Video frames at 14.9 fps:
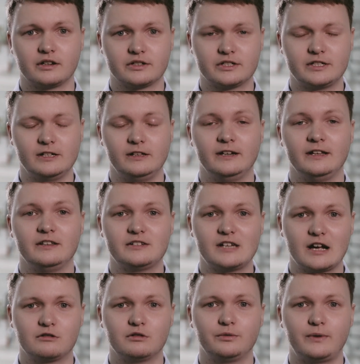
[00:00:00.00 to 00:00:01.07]
are still an
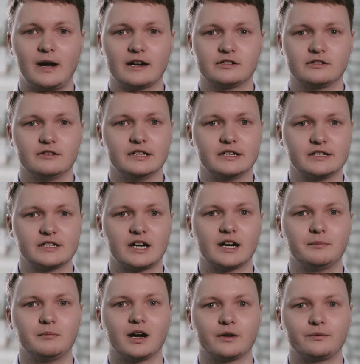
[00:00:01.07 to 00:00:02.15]
integral factor in the design
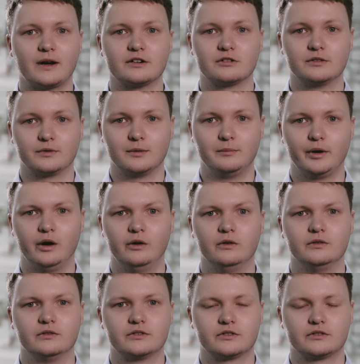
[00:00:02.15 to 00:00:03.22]
and manufacture of
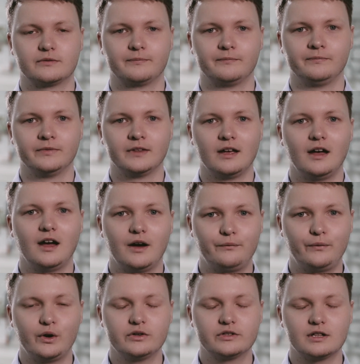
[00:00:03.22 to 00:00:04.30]
components. A
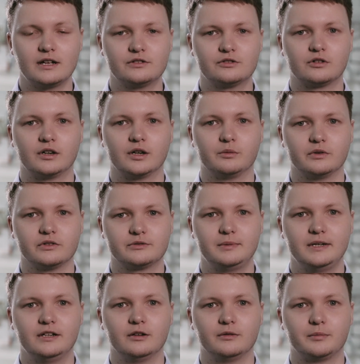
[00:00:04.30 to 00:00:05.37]
first-class drawing will
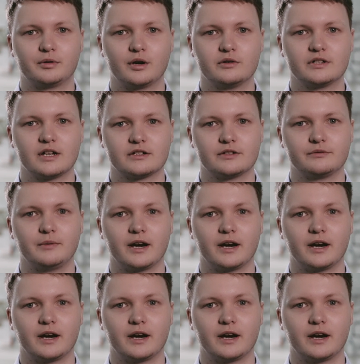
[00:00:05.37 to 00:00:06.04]
speed up the process of